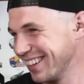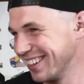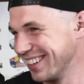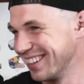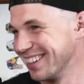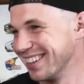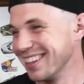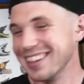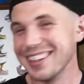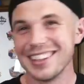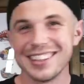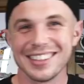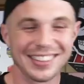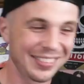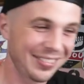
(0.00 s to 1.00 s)

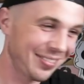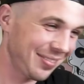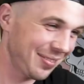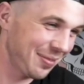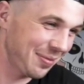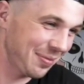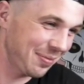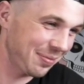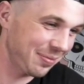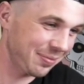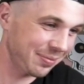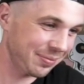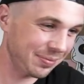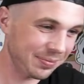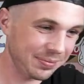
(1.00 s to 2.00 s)

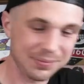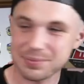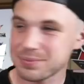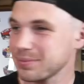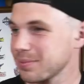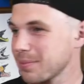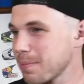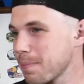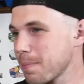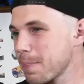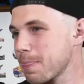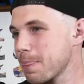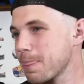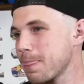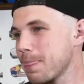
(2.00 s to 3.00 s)

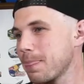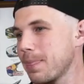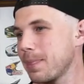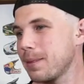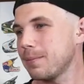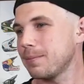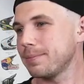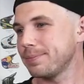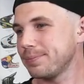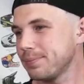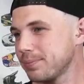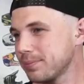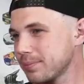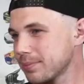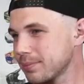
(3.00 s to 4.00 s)

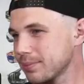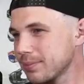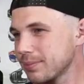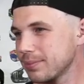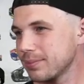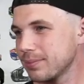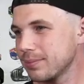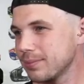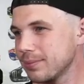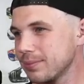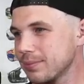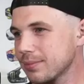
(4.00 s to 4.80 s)
[no speech]